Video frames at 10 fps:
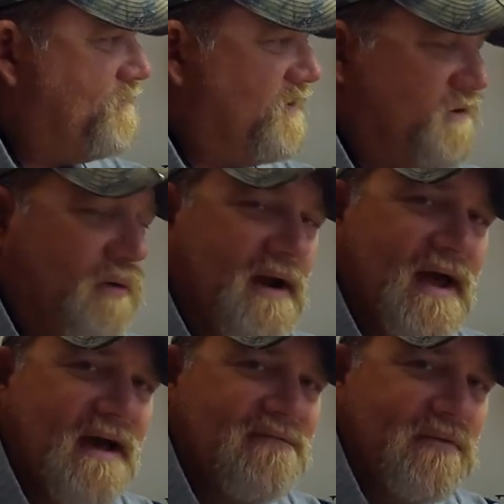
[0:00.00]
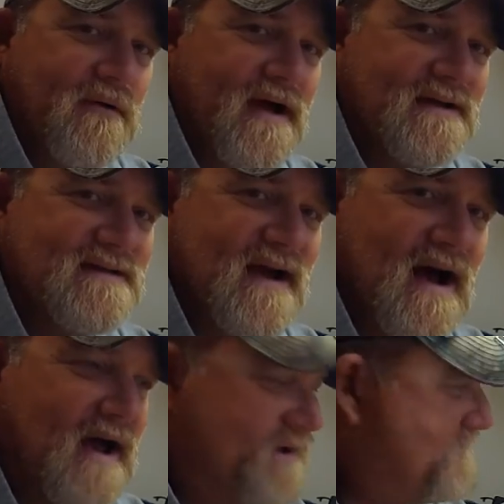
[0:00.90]
You want to have the right
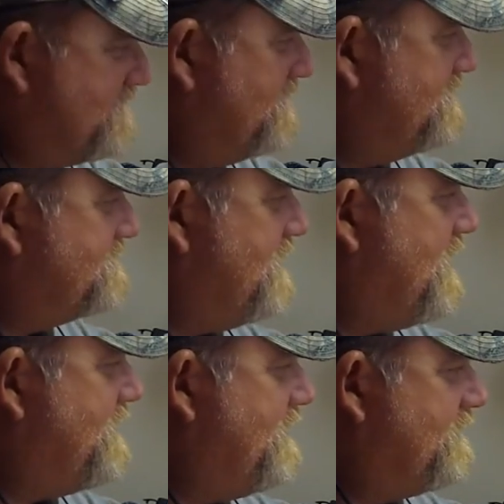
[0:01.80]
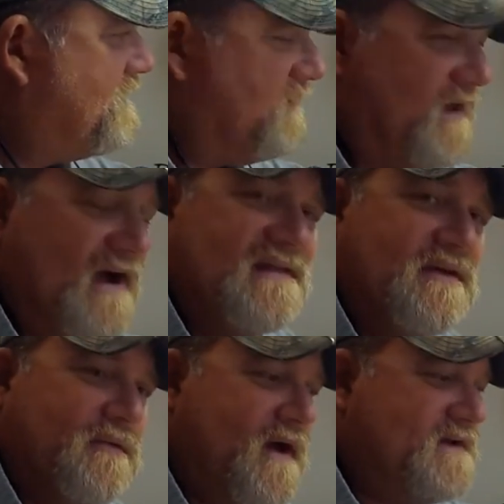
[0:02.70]
size. So how do you collect
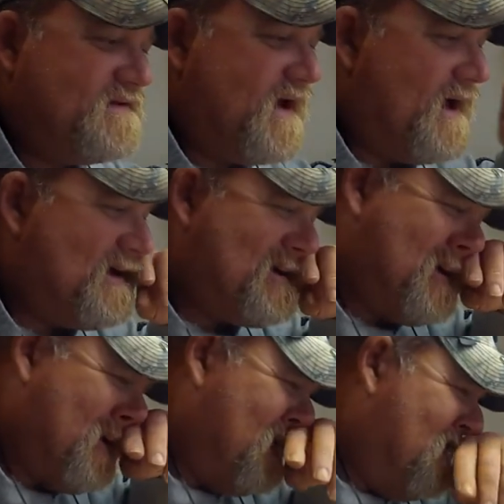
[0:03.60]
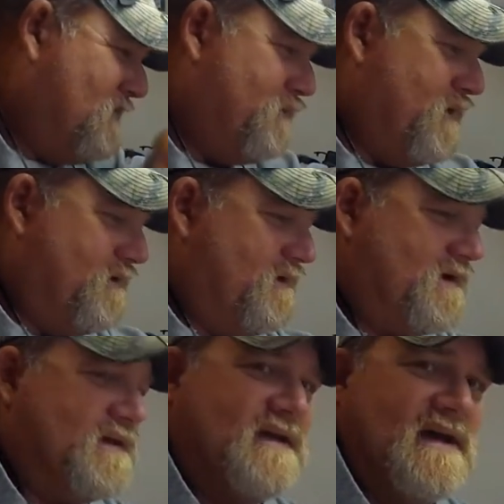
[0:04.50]
the right size? Well, look
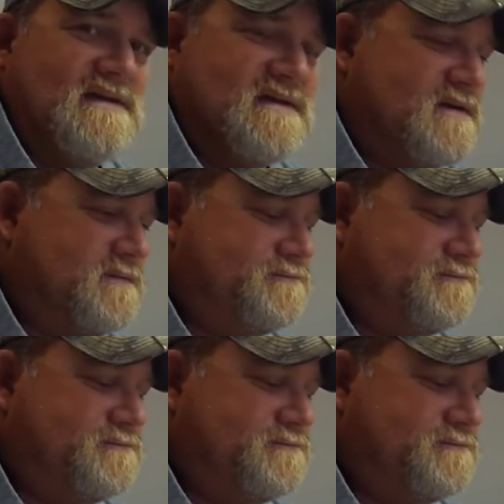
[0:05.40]
at this.